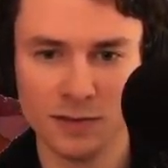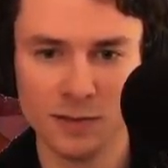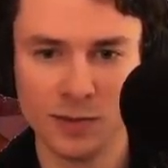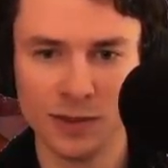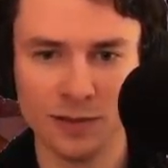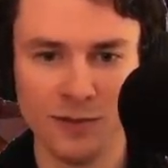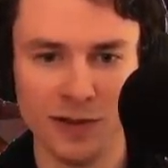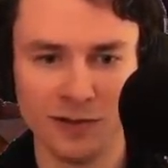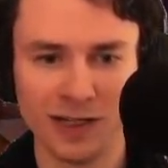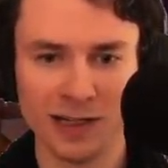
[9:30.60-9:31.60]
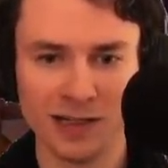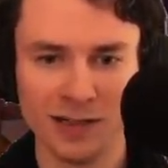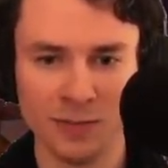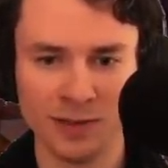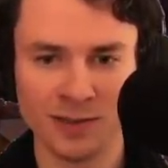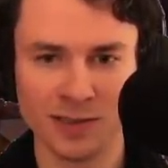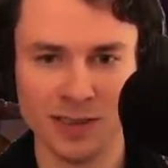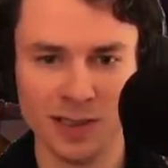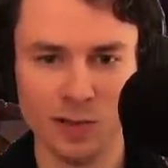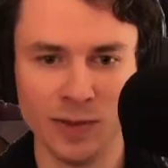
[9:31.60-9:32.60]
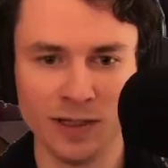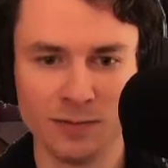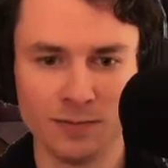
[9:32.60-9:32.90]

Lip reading: put the fear of God in them just a little bit.